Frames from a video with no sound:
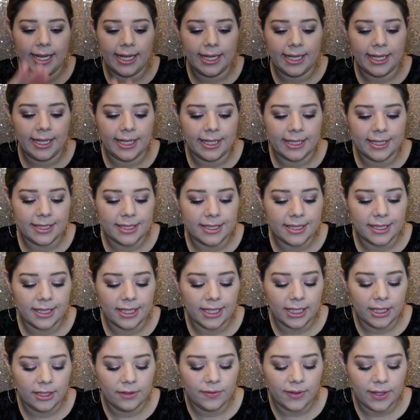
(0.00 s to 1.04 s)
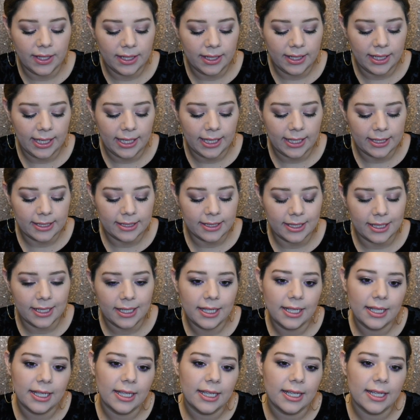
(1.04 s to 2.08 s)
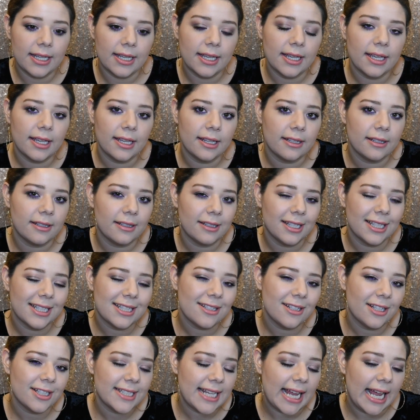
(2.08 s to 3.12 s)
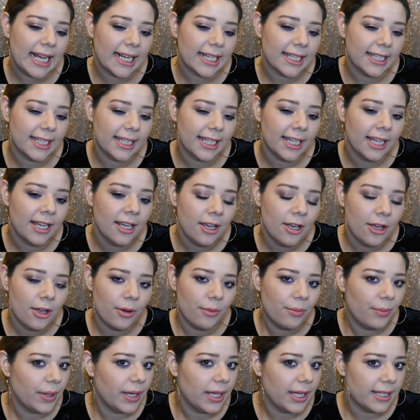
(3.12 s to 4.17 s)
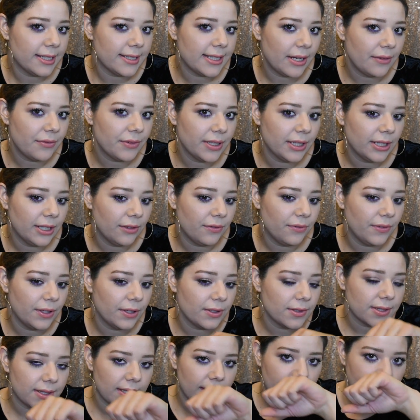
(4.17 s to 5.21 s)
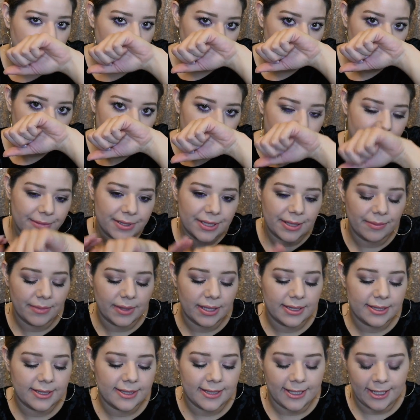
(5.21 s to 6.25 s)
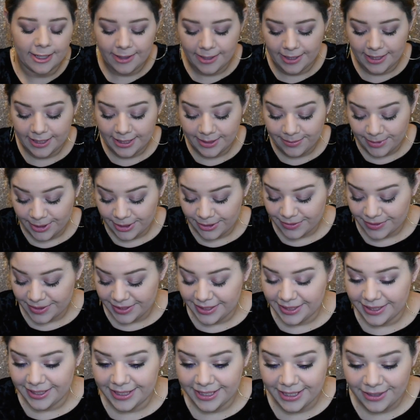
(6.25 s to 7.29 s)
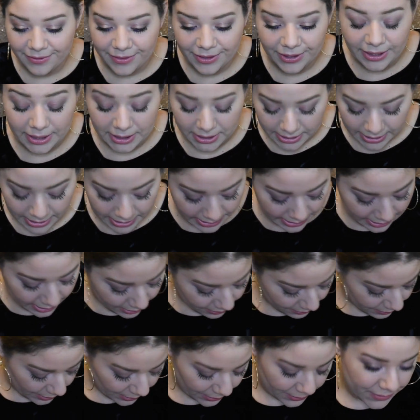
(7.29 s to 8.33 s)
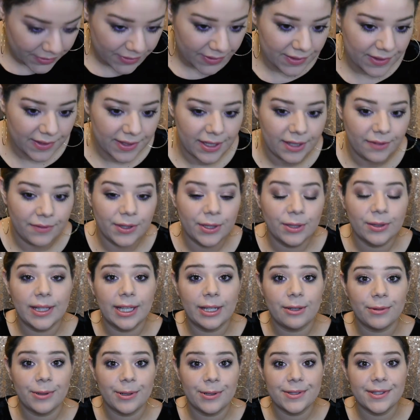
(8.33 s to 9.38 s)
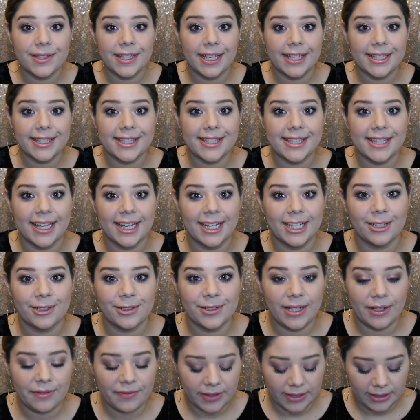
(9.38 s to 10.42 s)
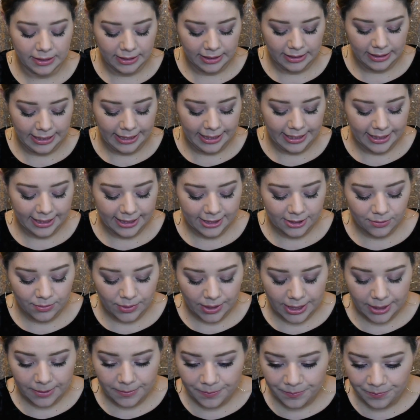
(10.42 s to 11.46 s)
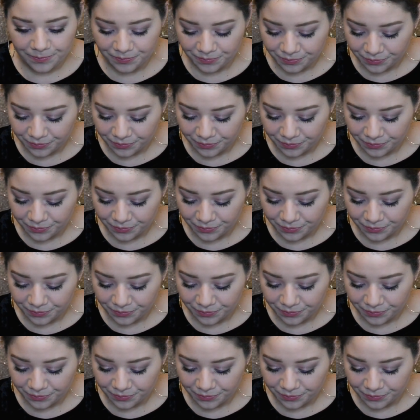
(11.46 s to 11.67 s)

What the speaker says: and even, and it's not tacky, but it definitely feels like something's there, and it smells really good. If you like rose scents, then you'll definitely like this one.